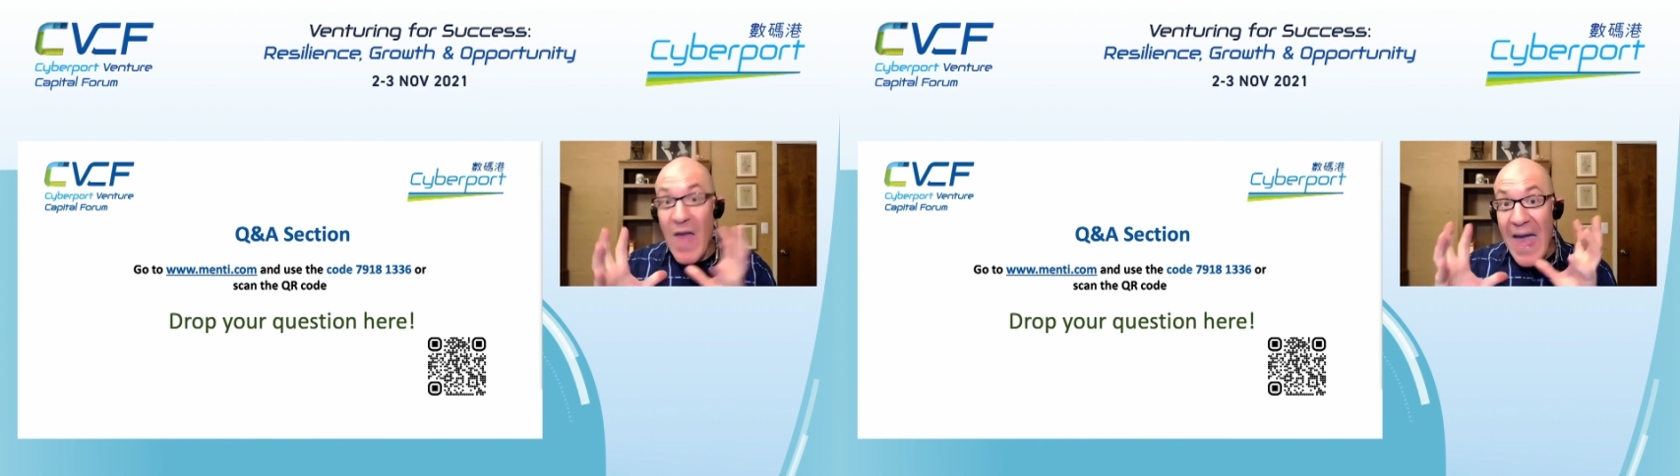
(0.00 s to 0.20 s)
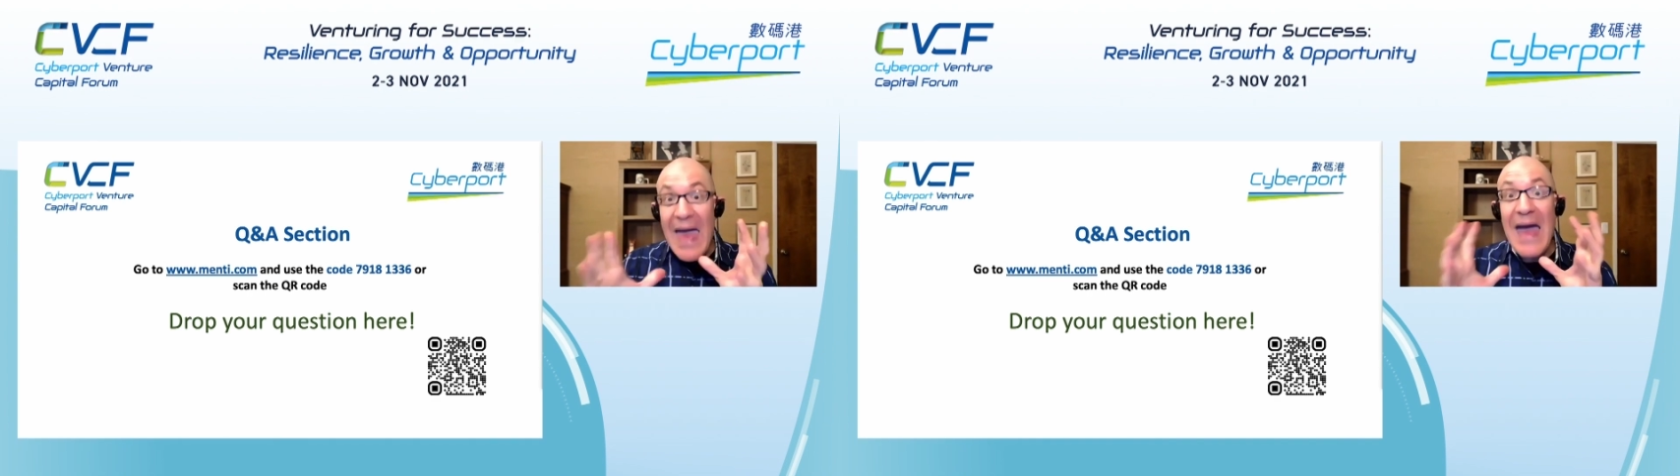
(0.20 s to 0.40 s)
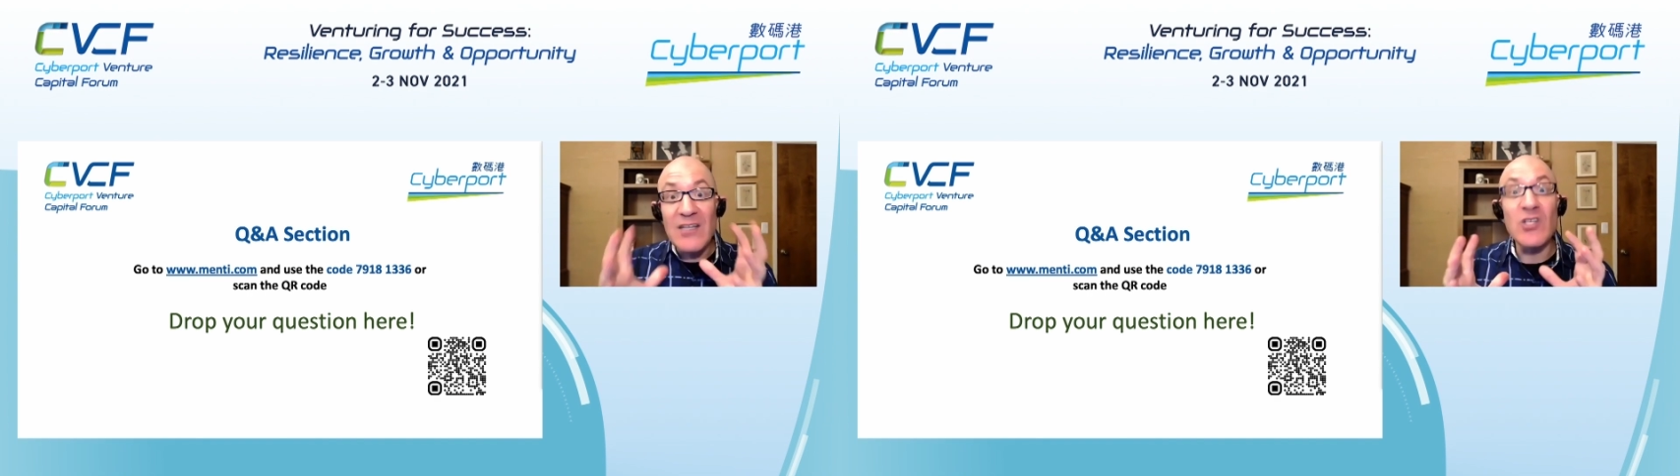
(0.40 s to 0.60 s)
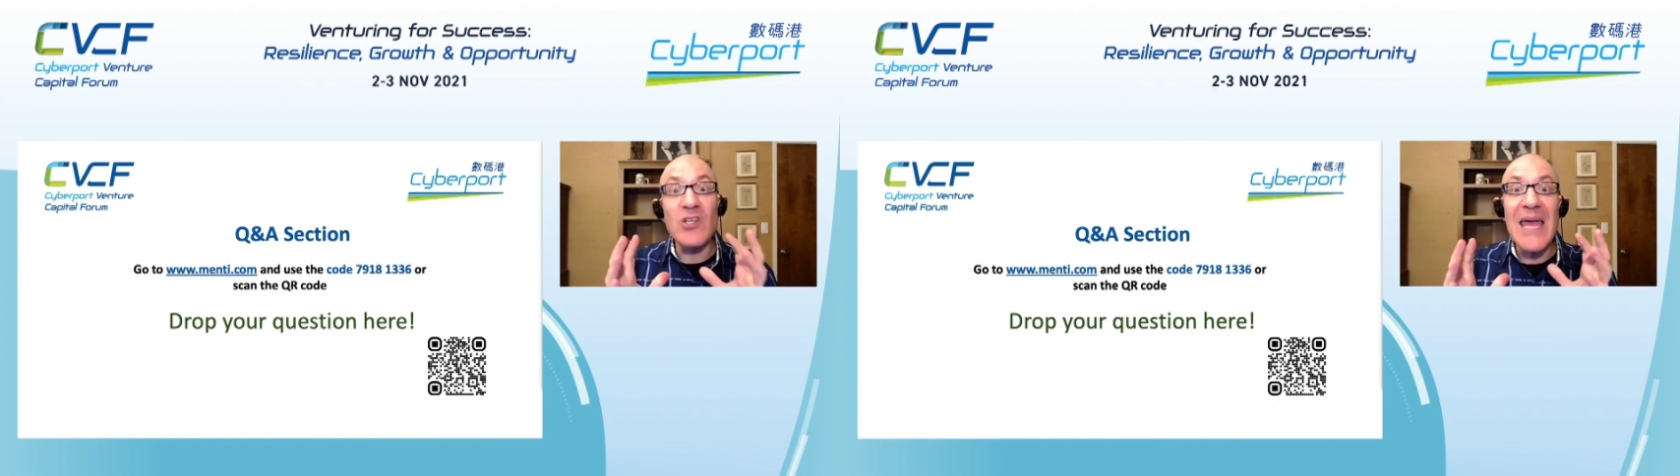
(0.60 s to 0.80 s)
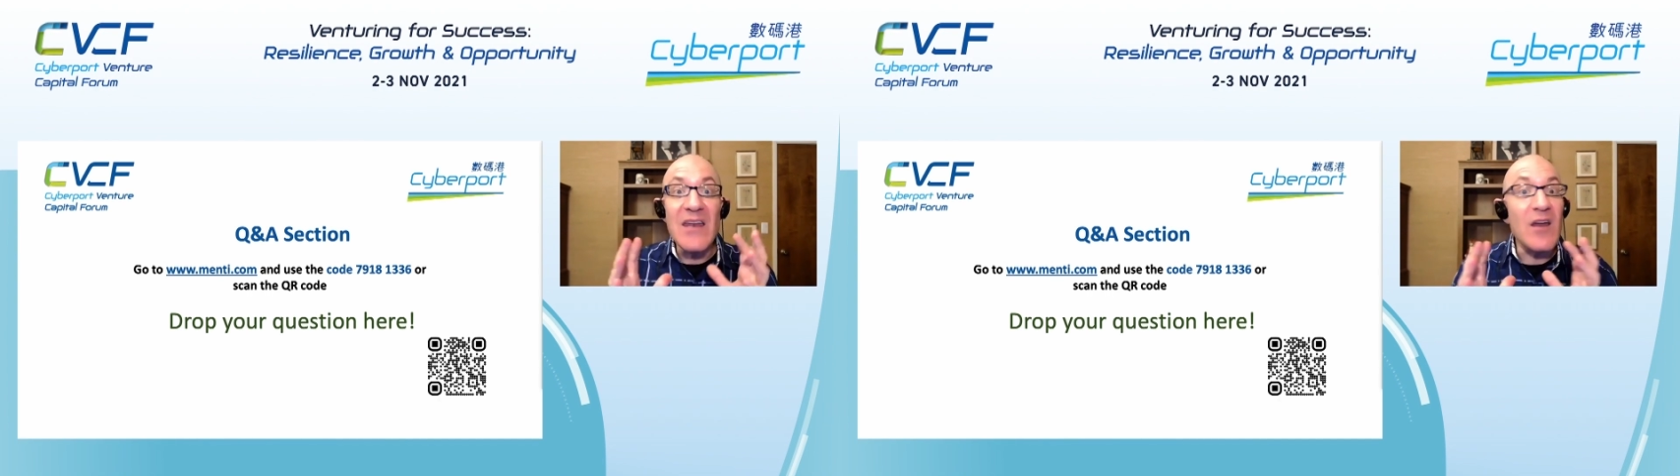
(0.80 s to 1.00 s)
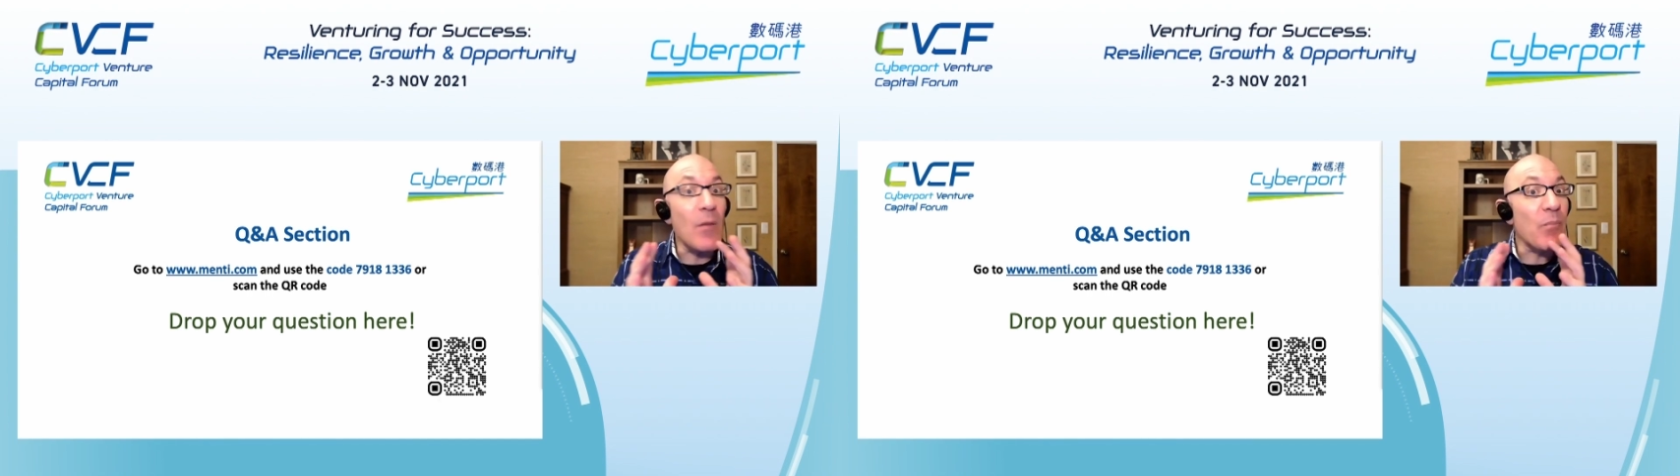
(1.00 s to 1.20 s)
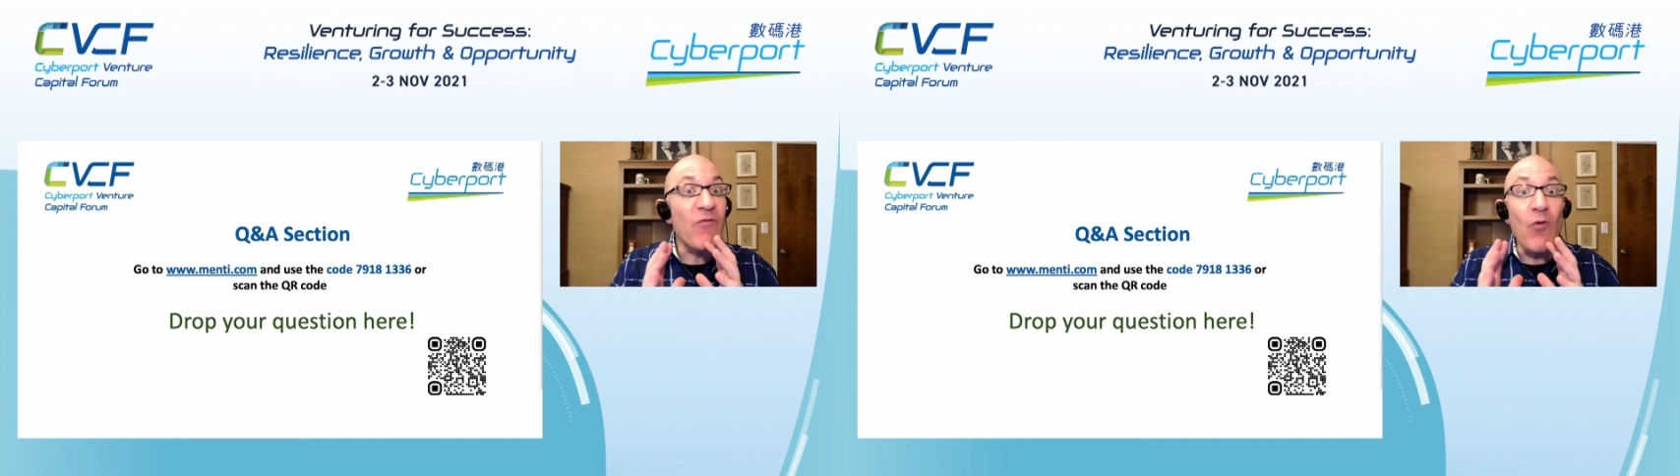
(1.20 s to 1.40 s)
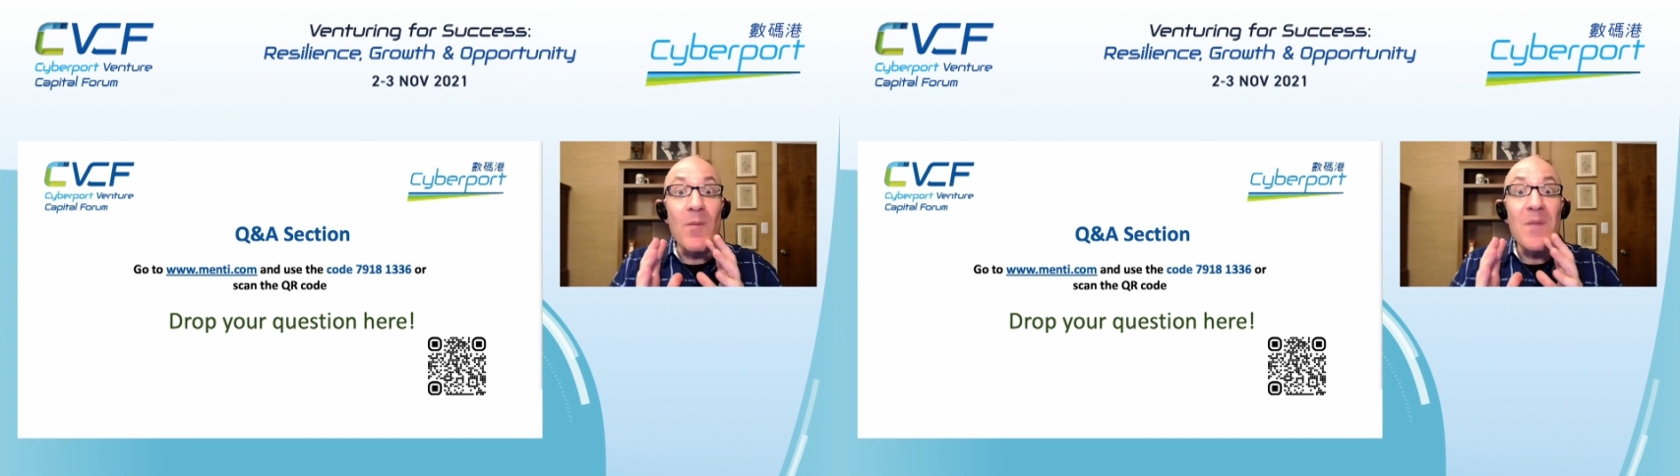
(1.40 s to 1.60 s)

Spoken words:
actually ended up performing